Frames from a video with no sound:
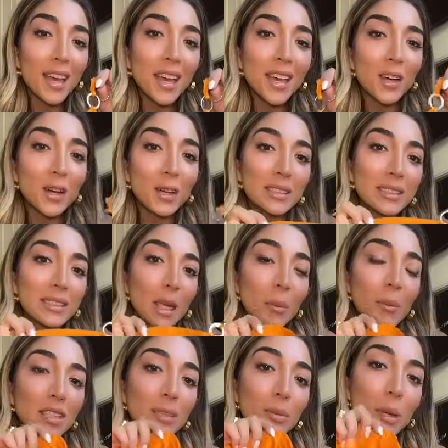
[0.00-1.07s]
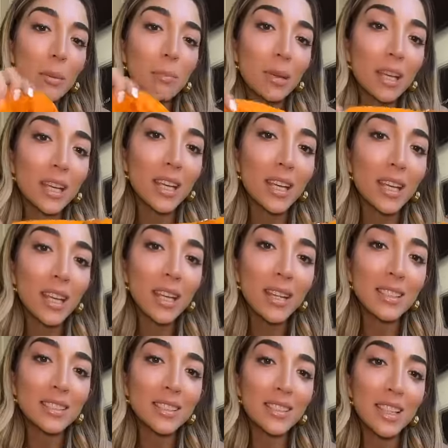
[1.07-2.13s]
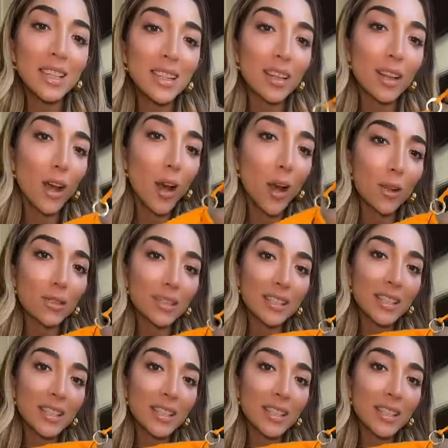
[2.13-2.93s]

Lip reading: I got a summer swim bikini. This is a little halter